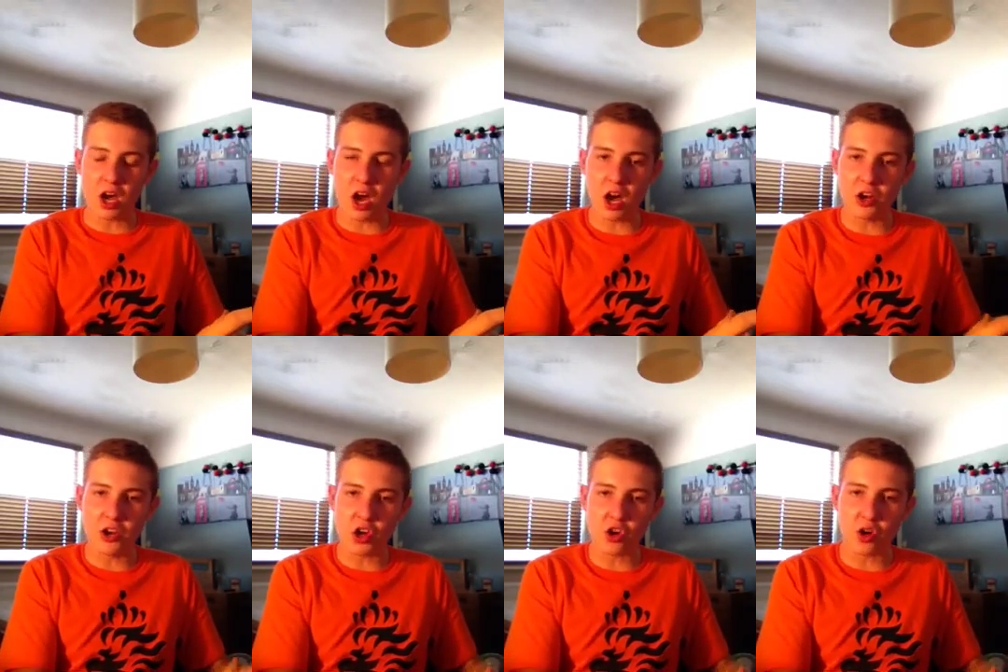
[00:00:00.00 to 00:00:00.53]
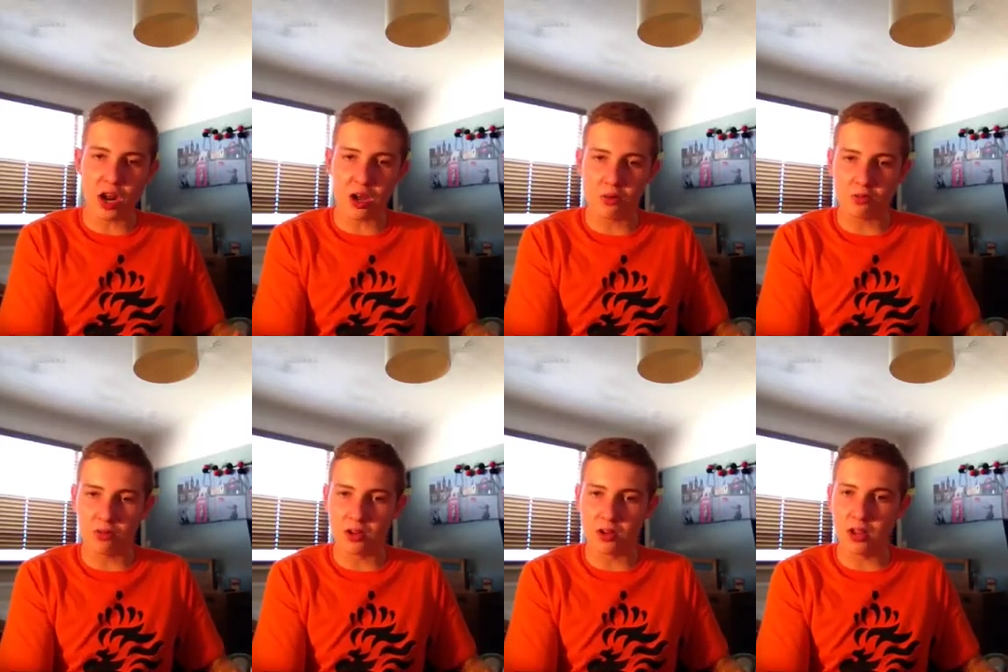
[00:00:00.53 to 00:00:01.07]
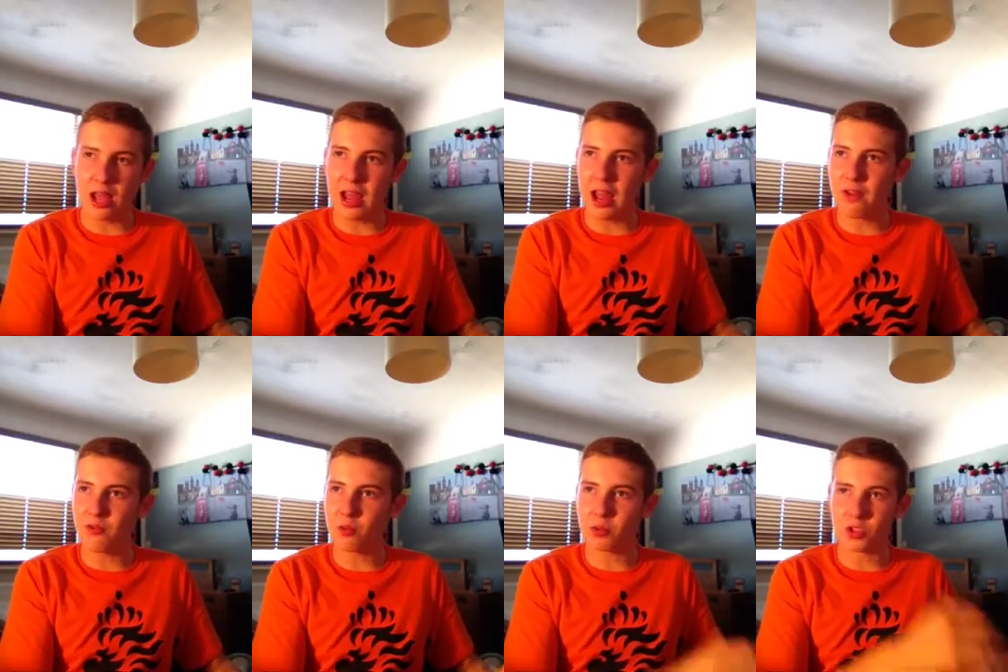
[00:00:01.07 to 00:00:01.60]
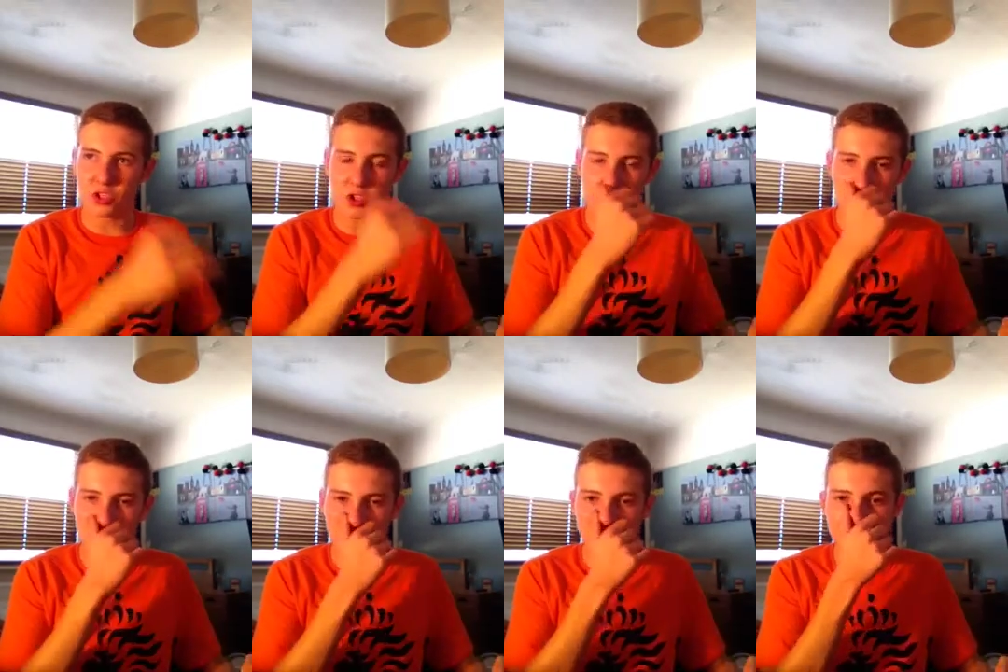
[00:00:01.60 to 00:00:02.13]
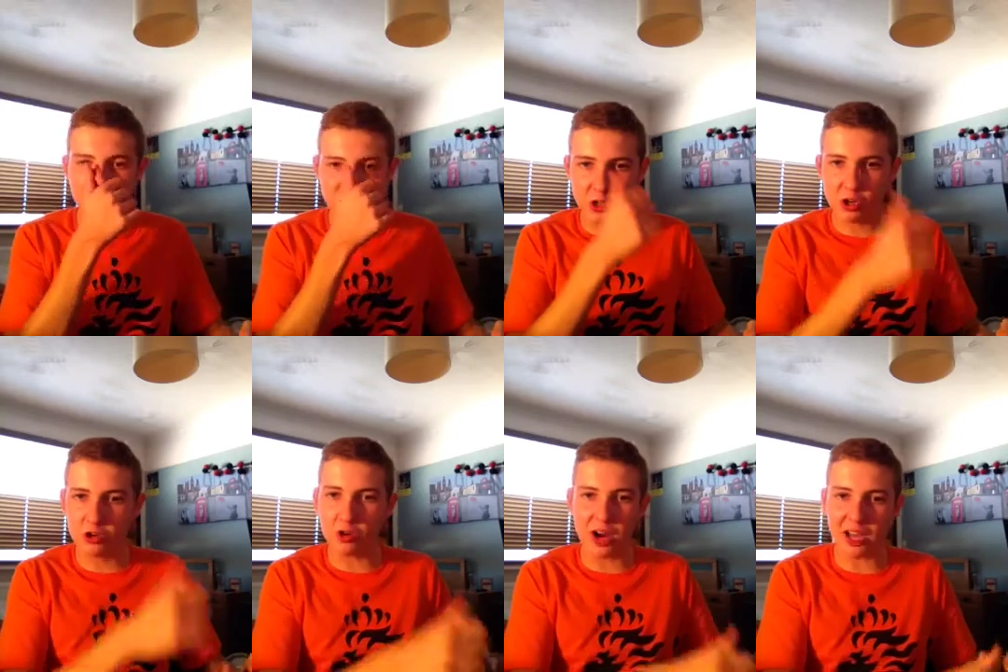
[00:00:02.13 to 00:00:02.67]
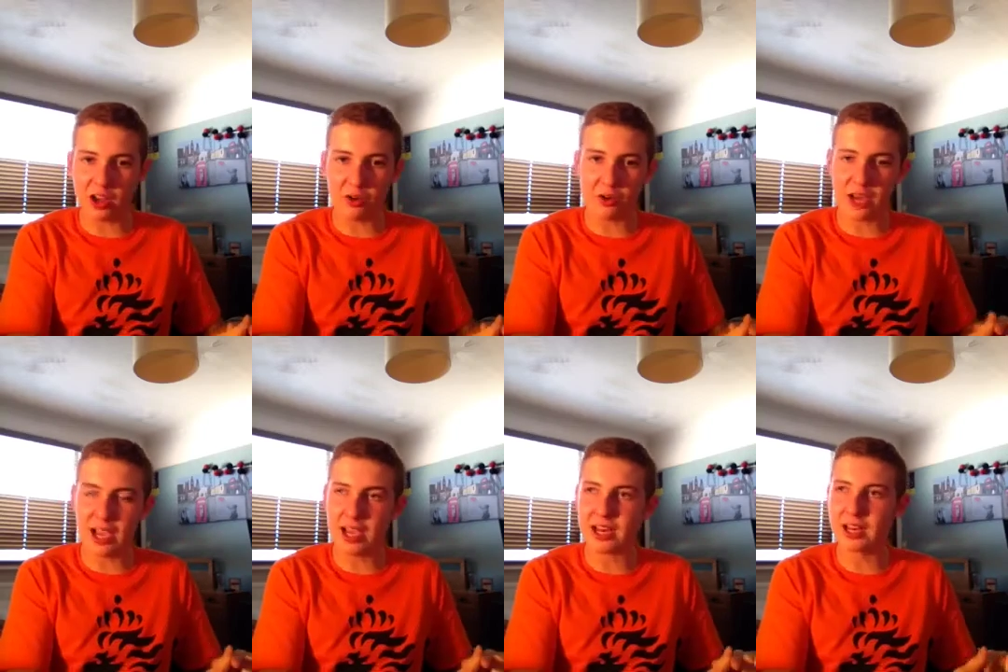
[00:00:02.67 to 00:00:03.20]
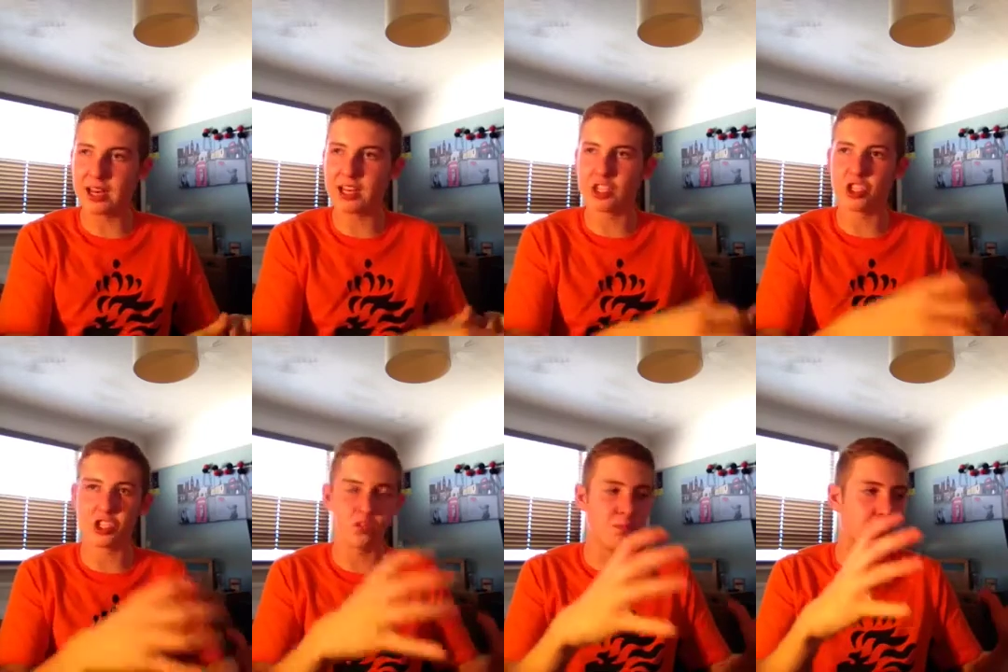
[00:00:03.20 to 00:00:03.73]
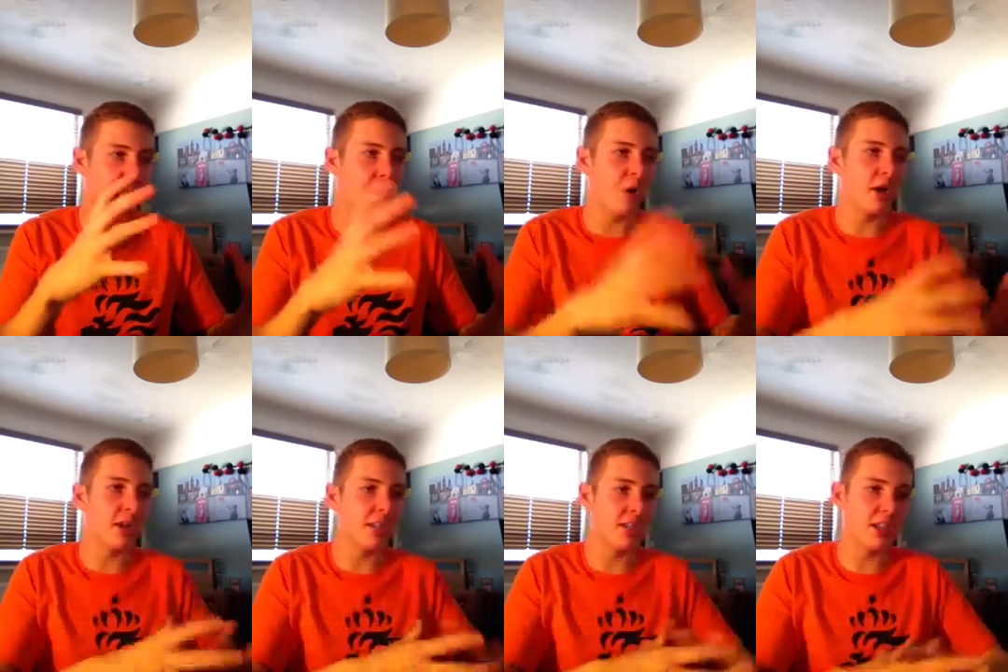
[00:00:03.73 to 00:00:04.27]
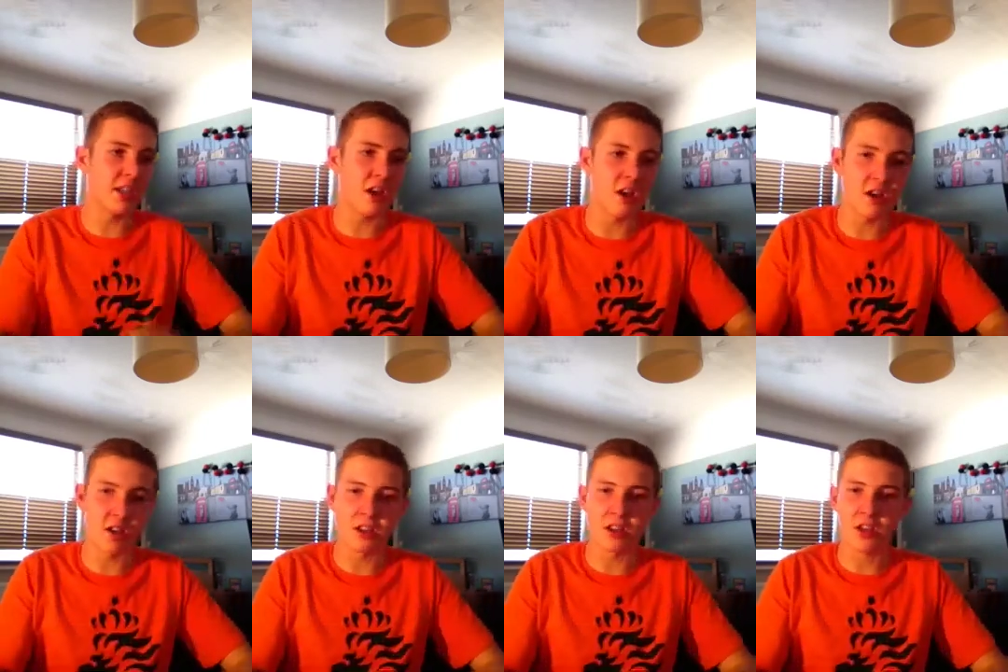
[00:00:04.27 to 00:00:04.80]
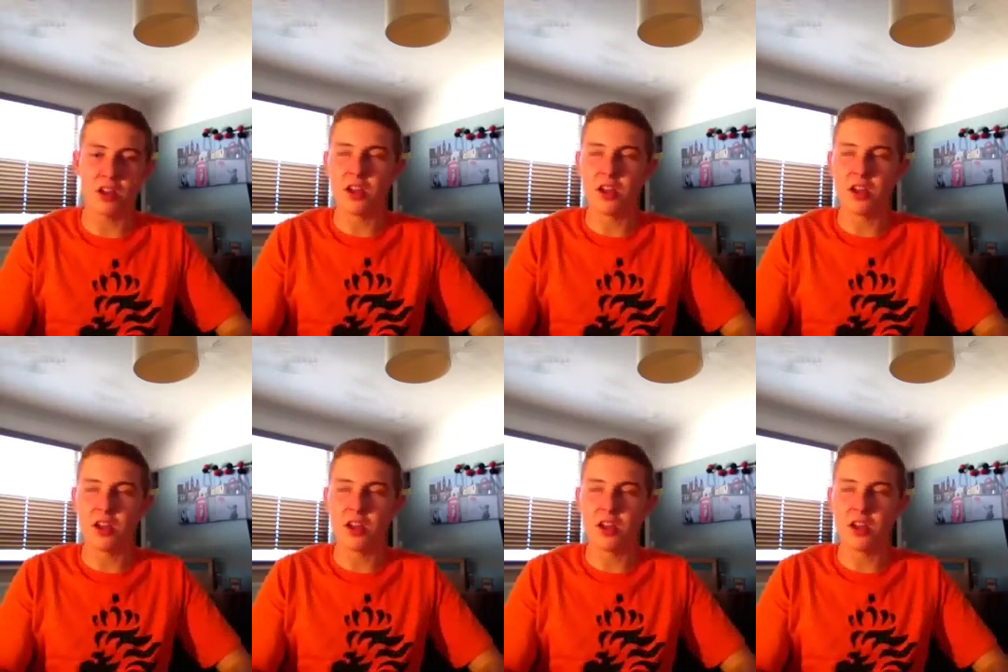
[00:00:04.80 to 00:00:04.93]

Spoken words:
underground, everyone's doing crack cocaine and it's just burning to the earth.